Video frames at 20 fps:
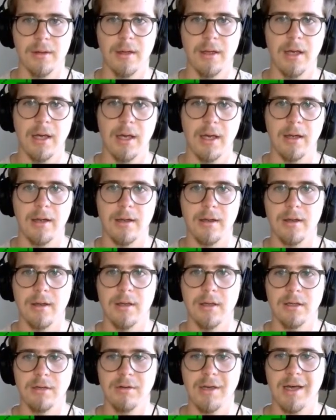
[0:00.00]
Huh.
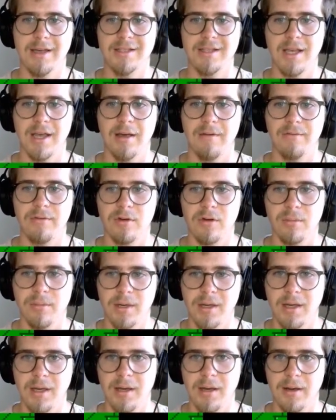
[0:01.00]
You guys can't fool
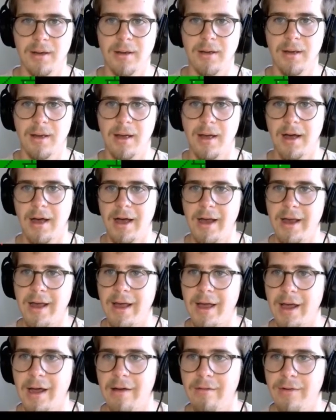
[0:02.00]
me. I
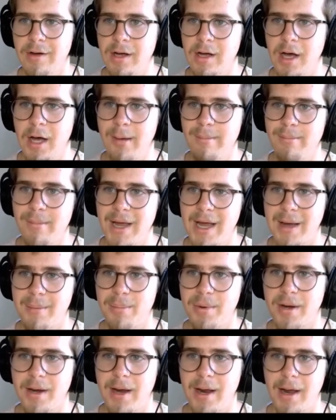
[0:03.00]
have a map
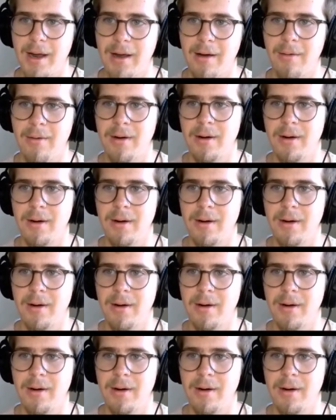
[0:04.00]
now.